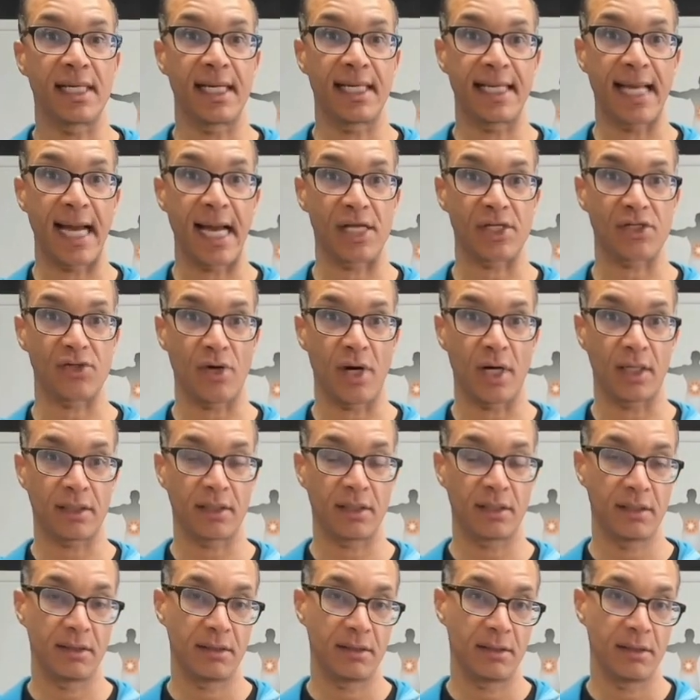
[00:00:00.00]
the gastroc,
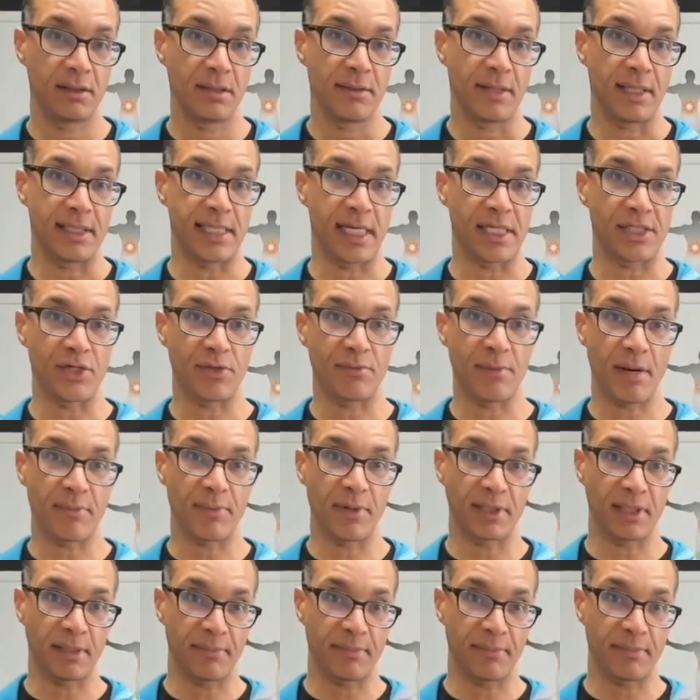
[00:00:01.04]
because as you remember at the